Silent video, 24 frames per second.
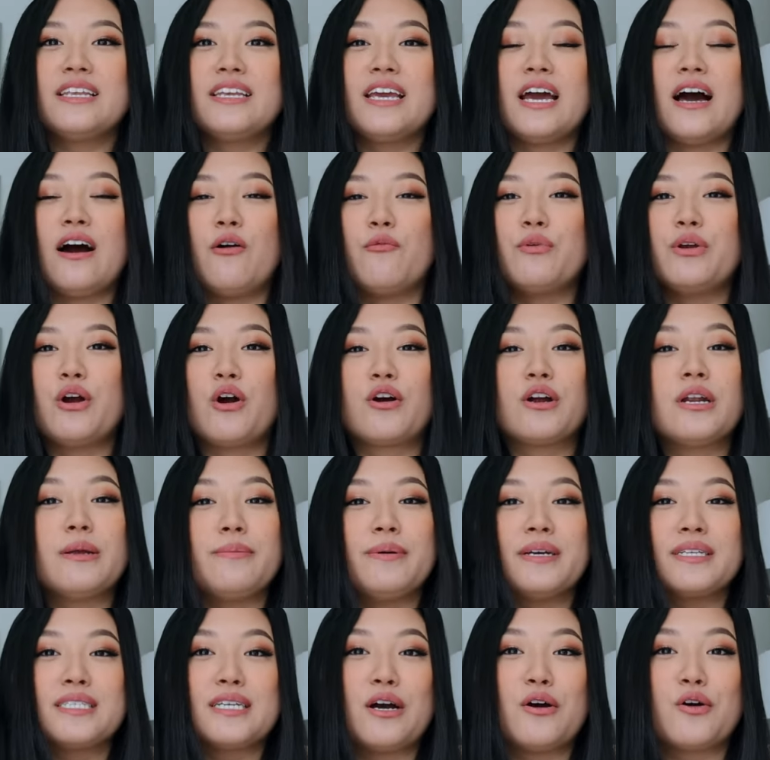Yeah, we already
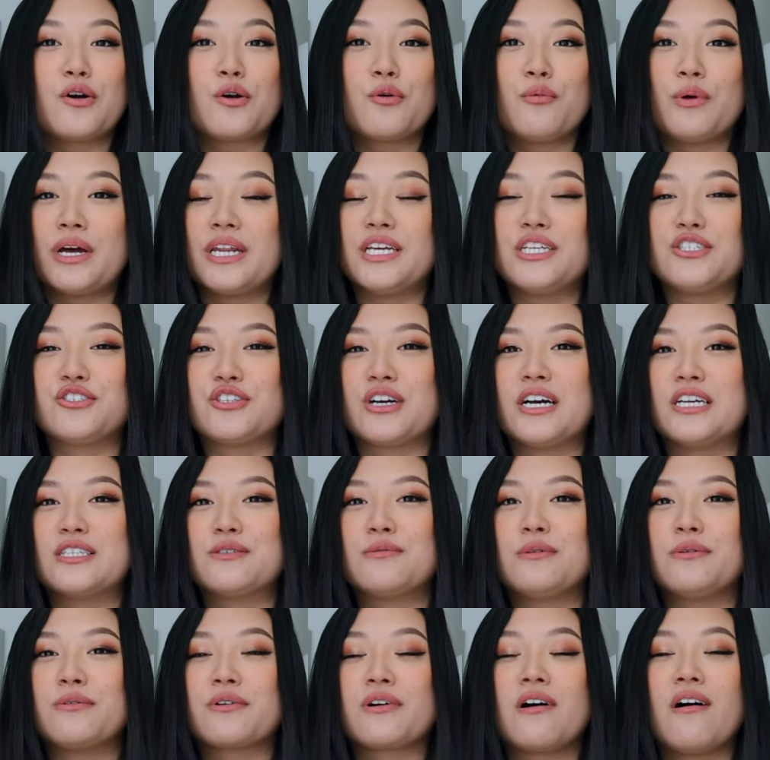picked out her wedding
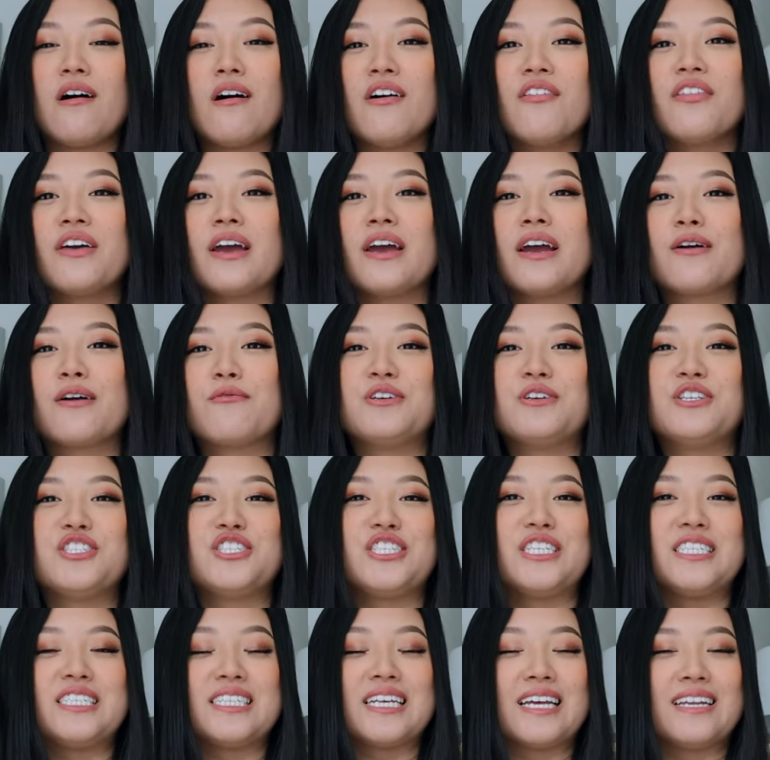dress. We were all there when
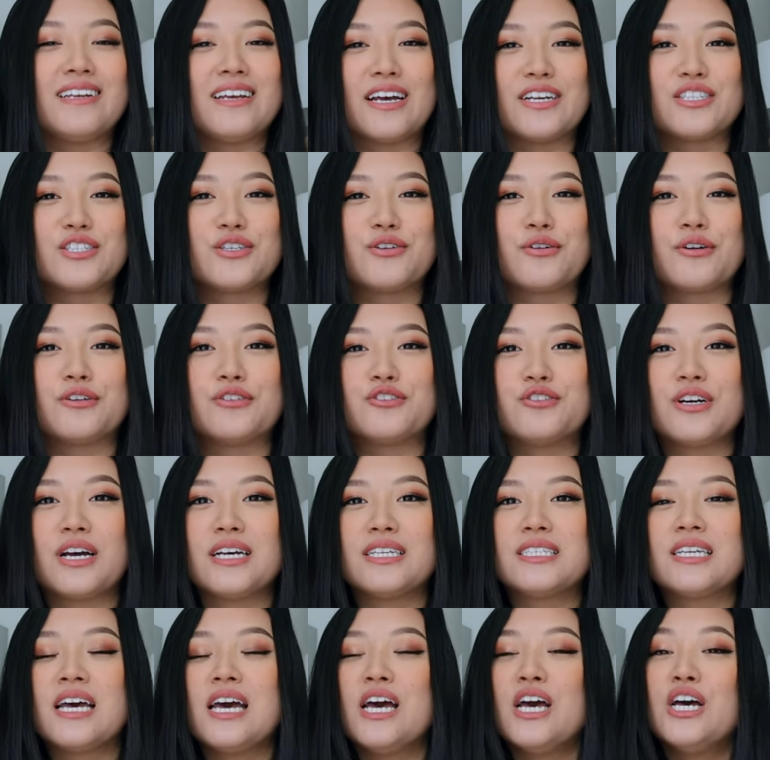she said yes to her
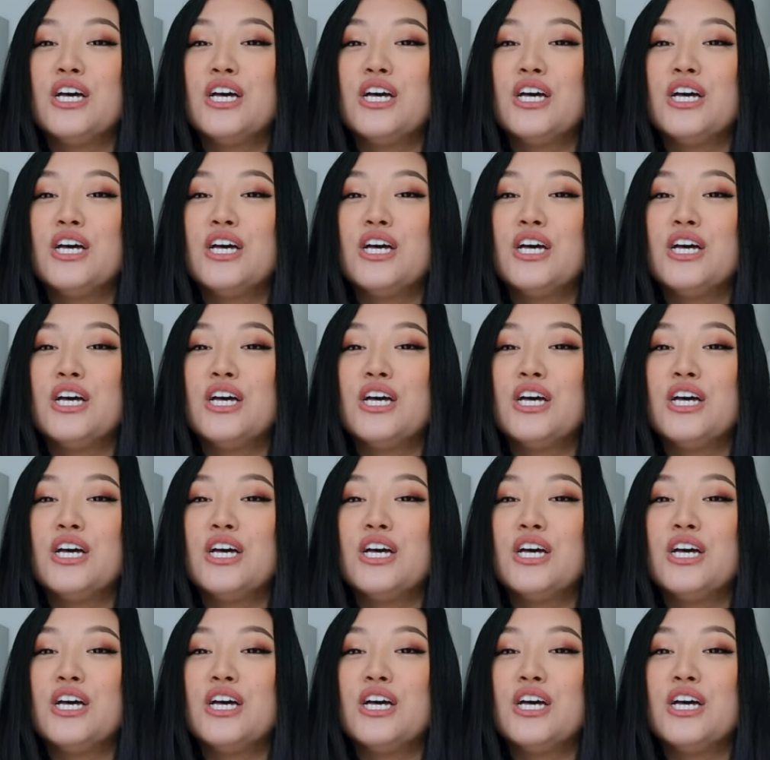dress.